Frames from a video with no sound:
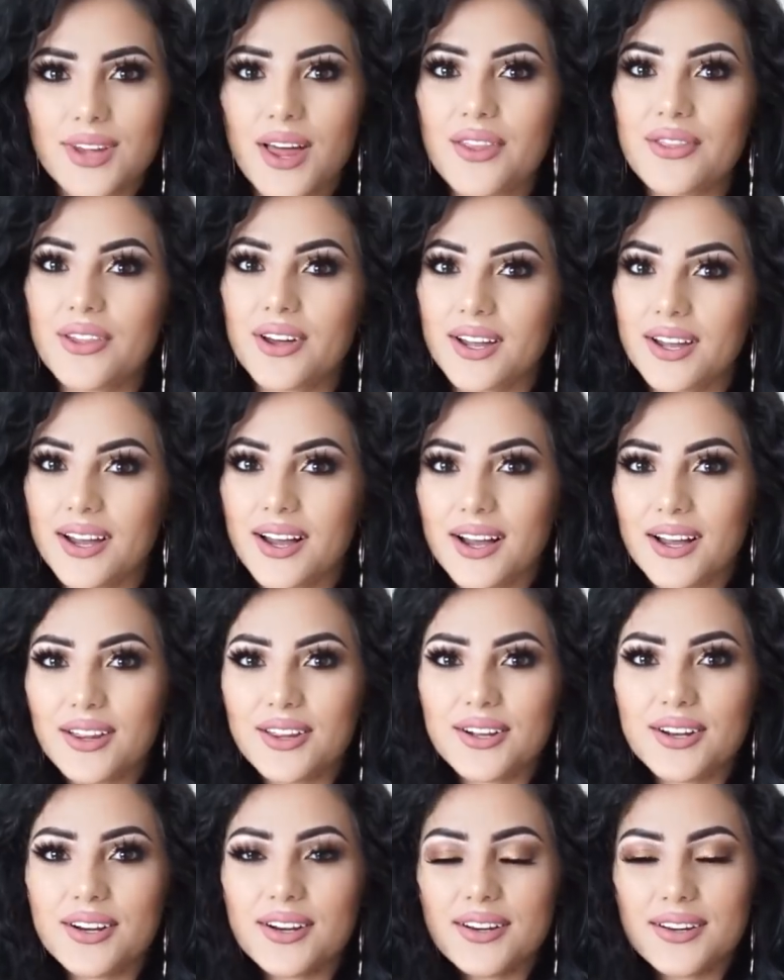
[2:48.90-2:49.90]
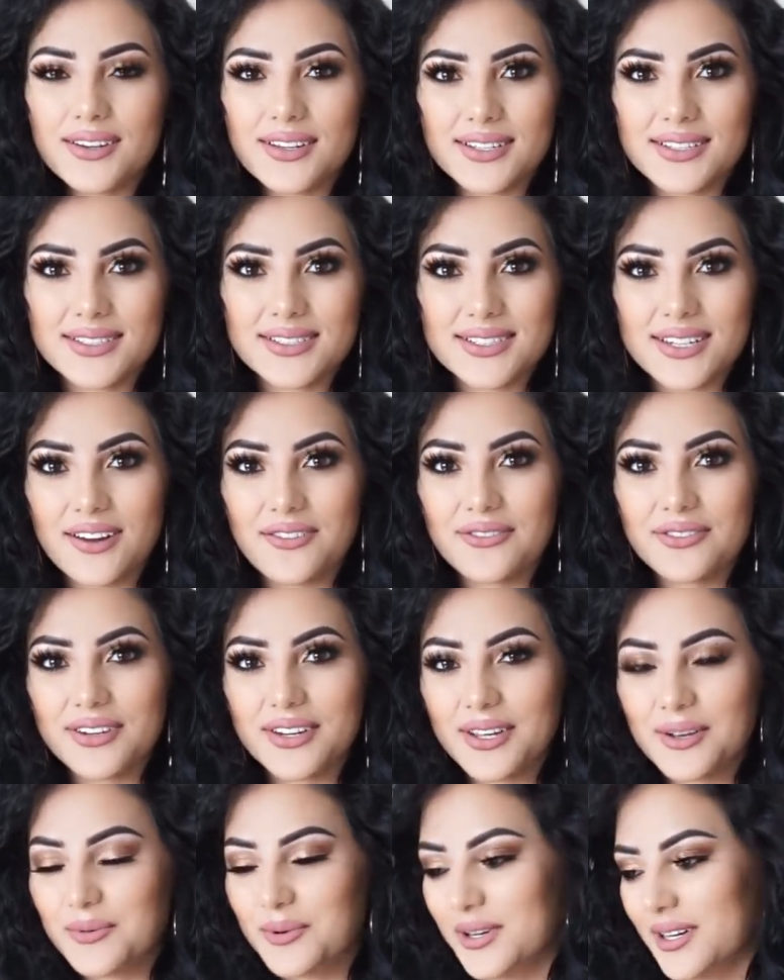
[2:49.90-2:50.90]
The color is
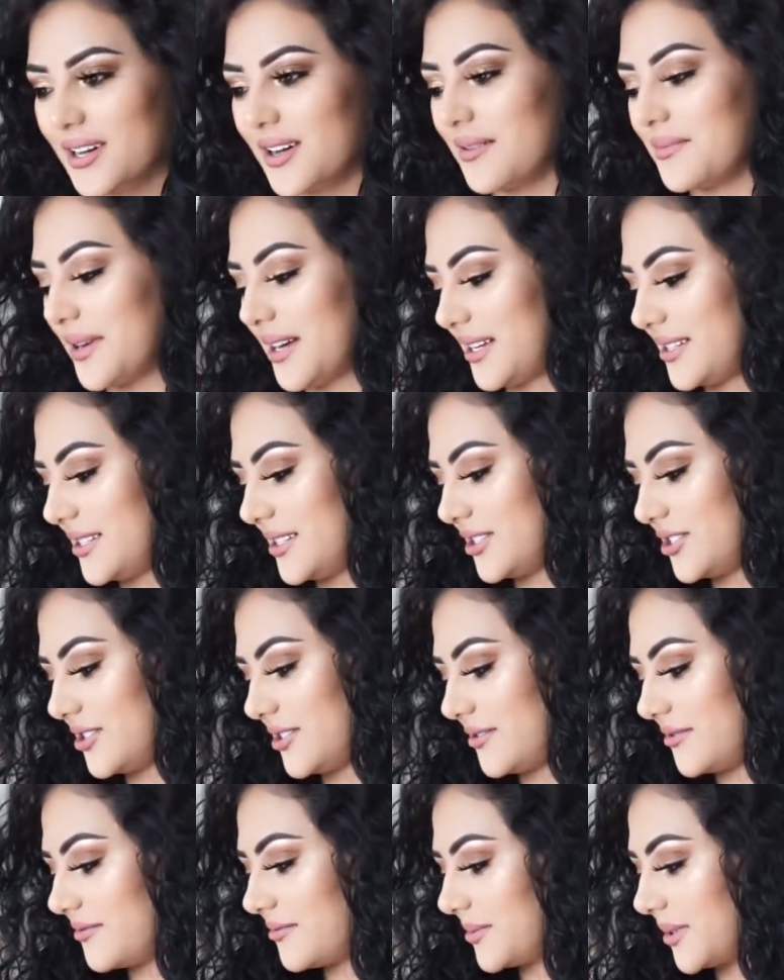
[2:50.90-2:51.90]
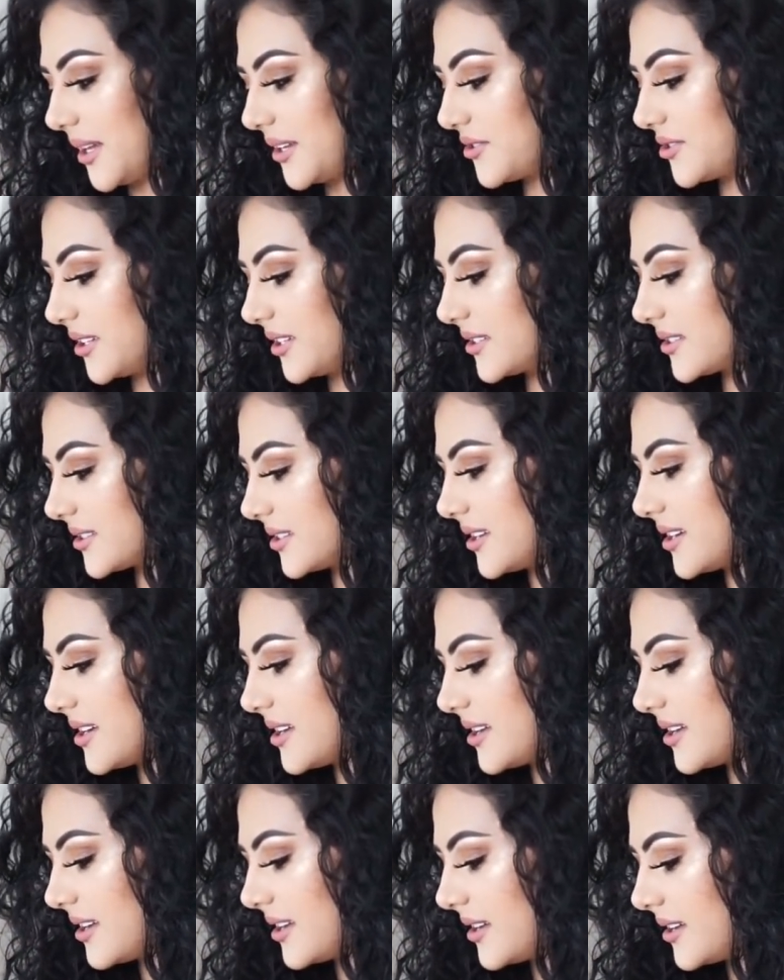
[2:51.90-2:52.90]
definitely what caught my attention from that dress.
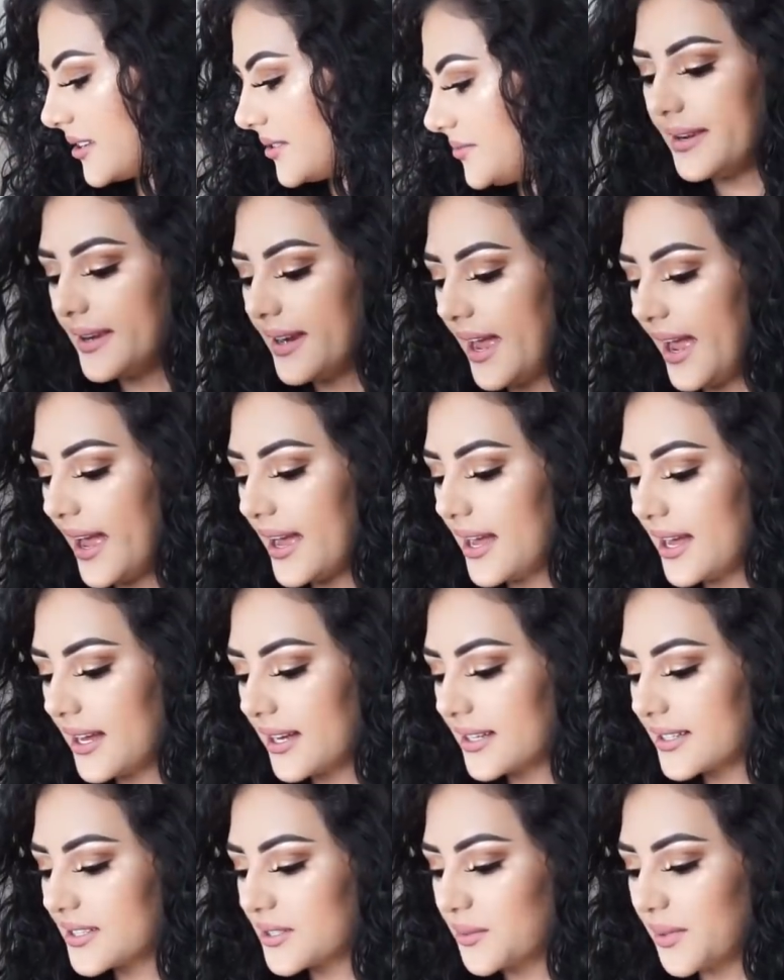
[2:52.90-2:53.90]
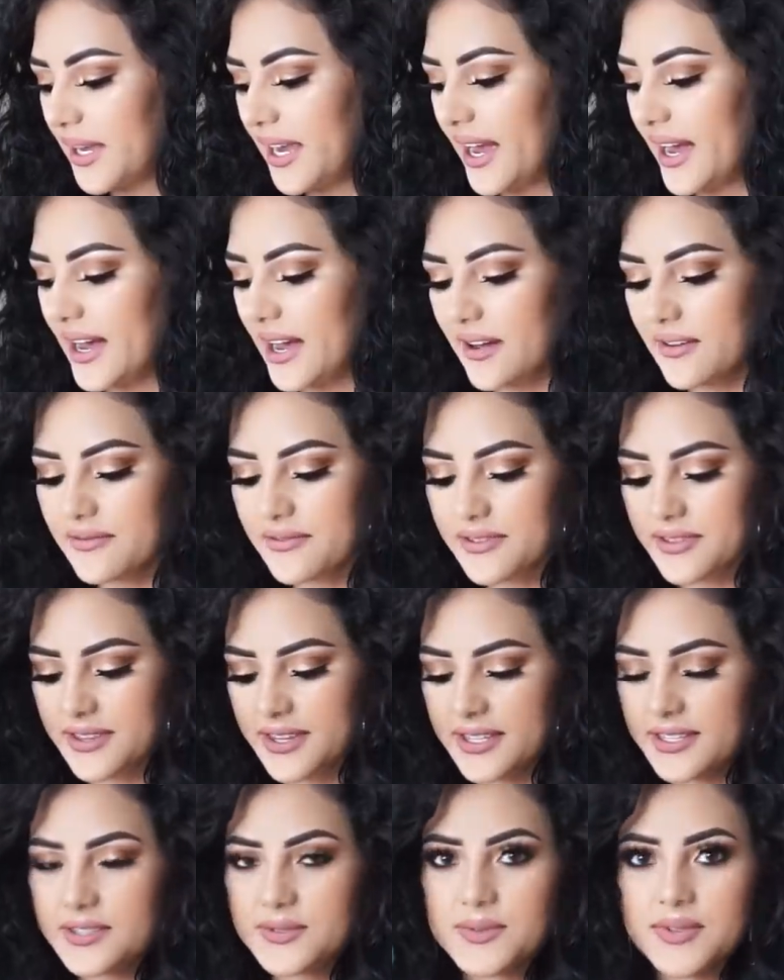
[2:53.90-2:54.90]
Next, we have
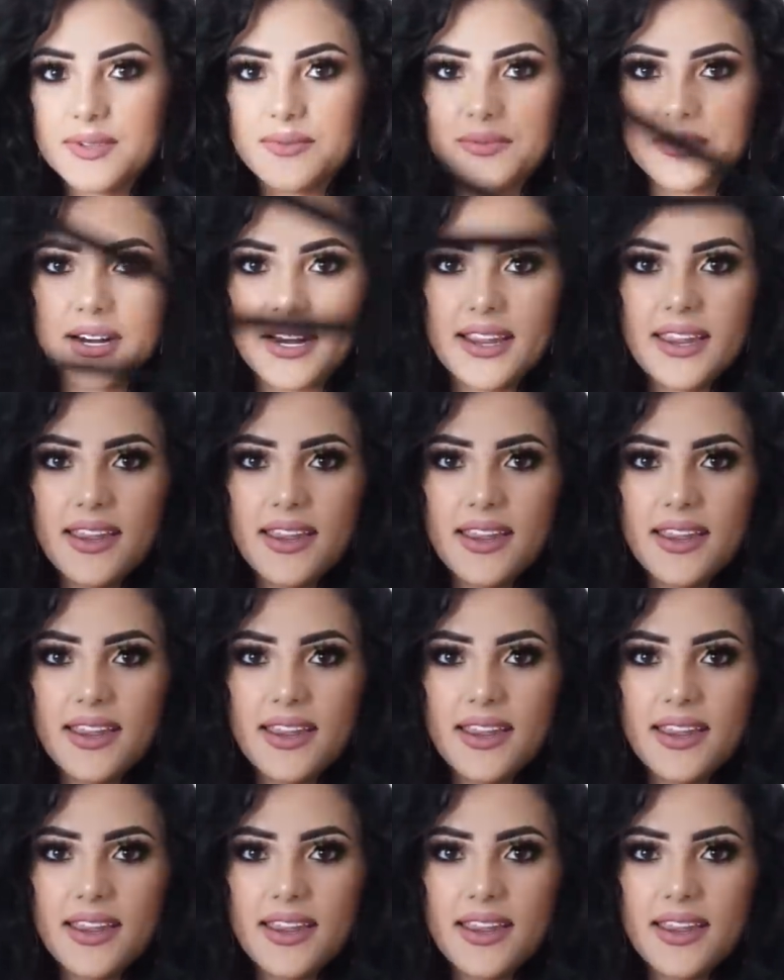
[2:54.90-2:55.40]
this one right